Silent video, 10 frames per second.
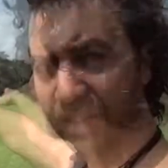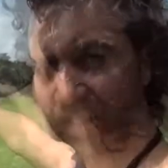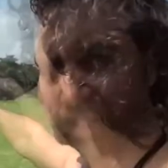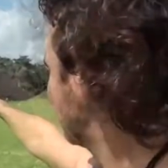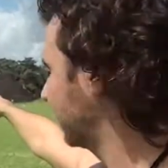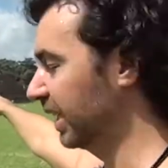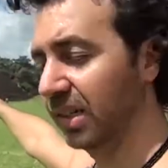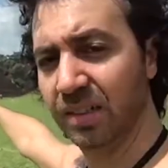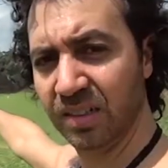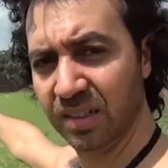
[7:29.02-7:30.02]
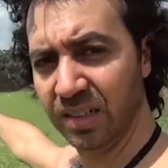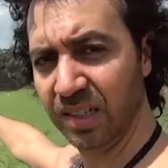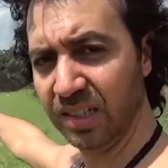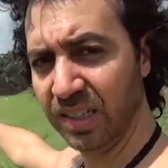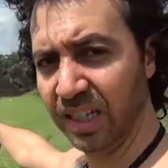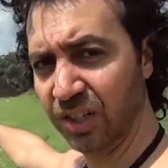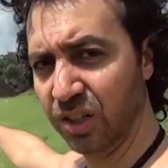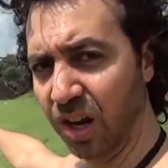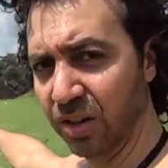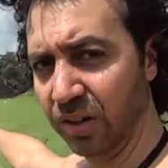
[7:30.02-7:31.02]
little hill is the 6th
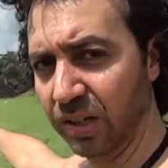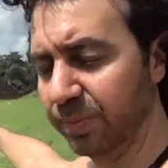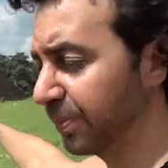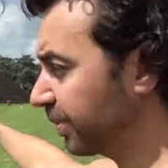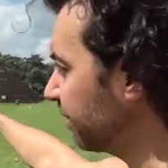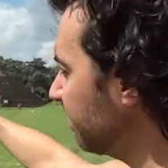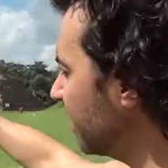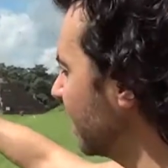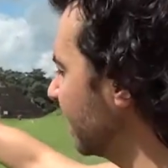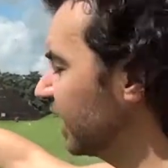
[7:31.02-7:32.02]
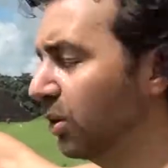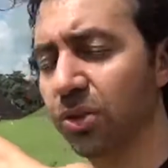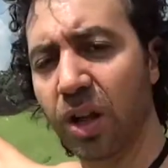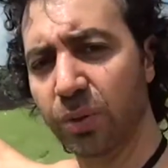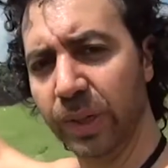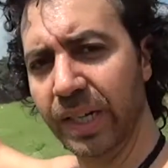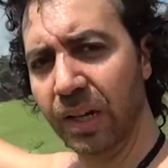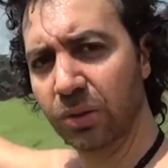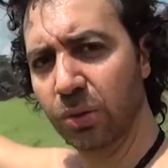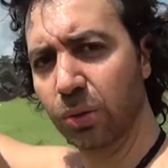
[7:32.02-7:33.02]
chakra, and then it goes all the way
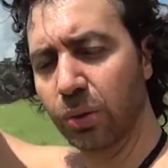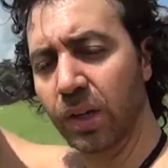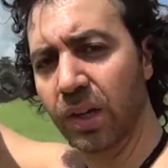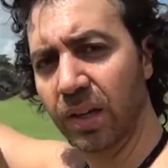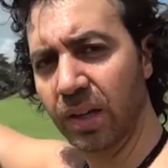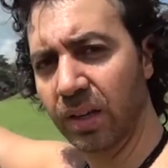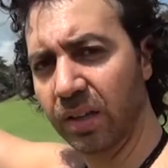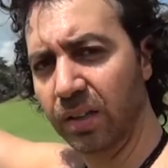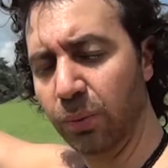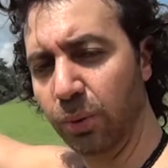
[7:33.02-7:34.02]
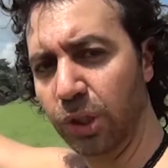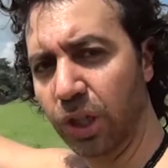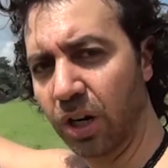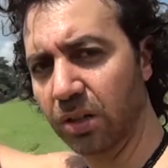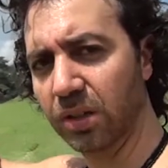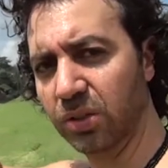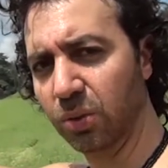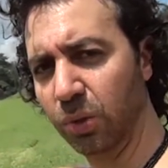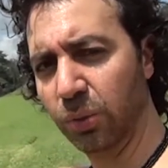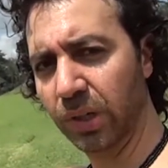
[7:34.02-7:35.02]
down to the root chakra. So
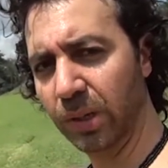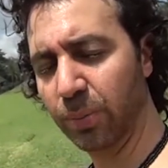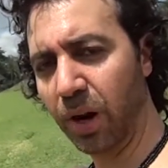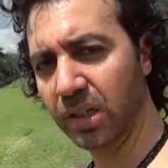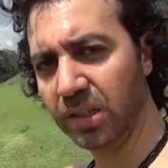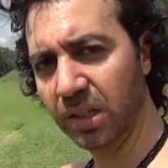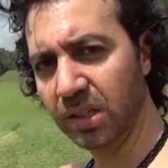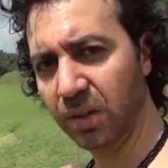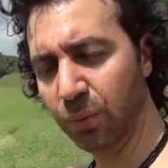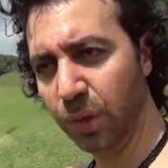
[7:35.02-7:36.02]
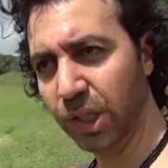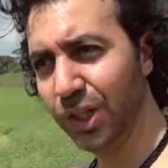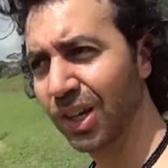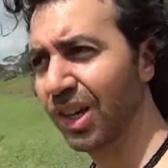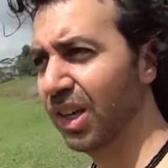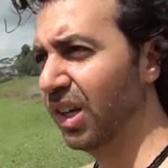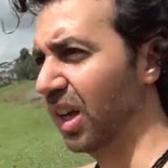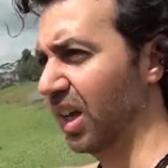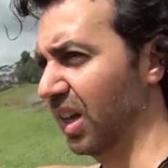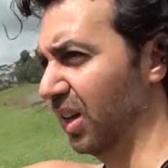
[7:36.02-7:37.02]
we're doing a process of which
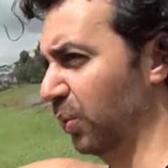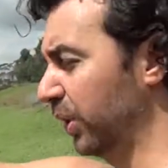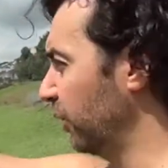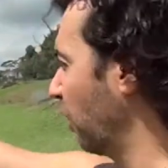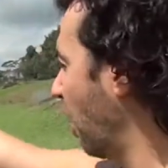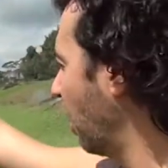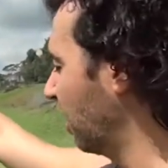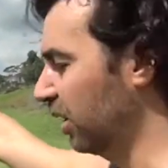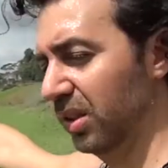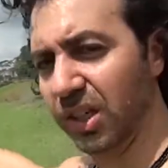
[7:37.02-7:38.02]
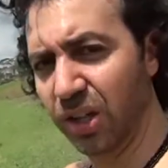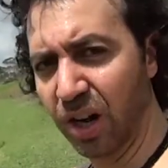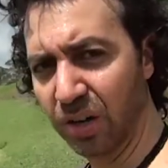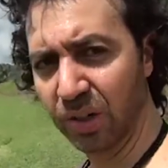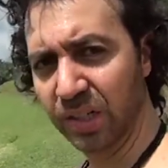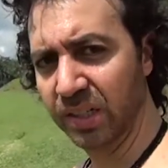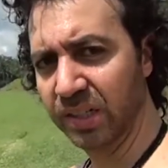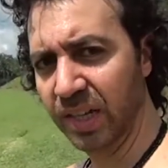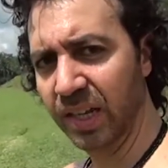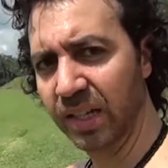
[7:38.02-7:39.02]
we do all the
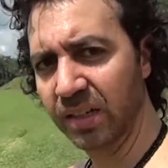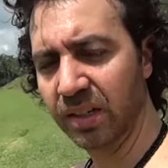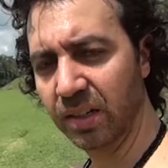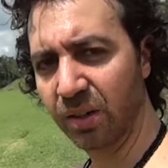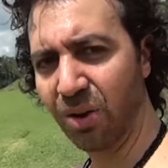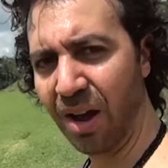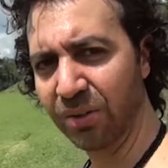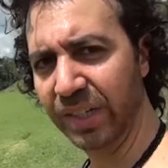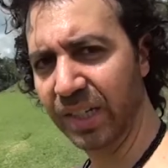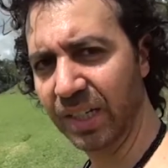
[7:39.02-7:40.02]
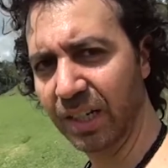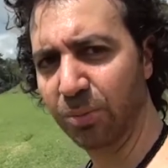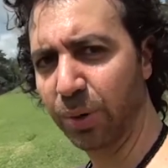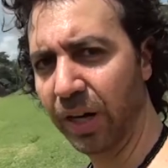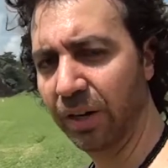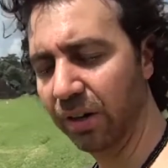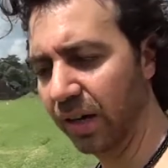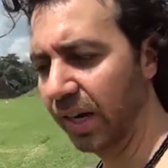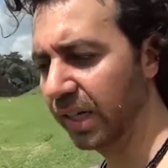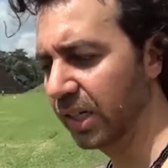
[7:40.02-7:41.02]
chakras and grounding and prayer
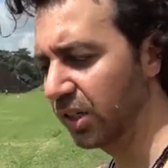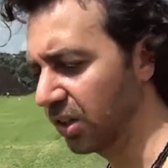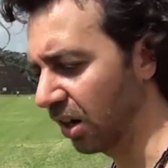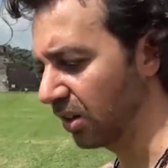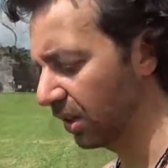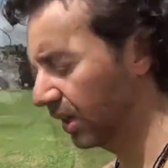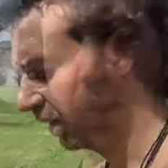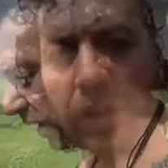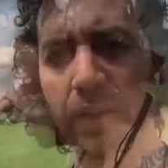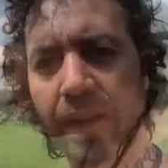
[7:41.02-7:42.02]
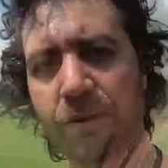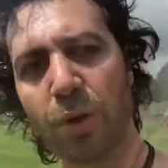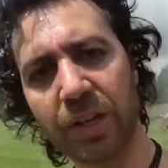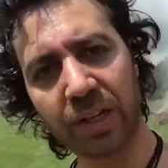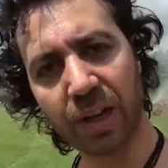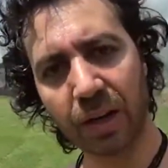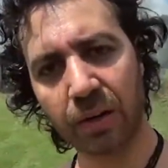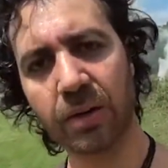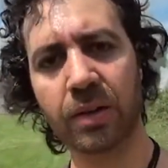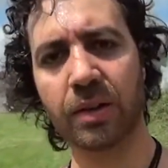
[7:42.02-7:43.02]
at each chakra. I've already done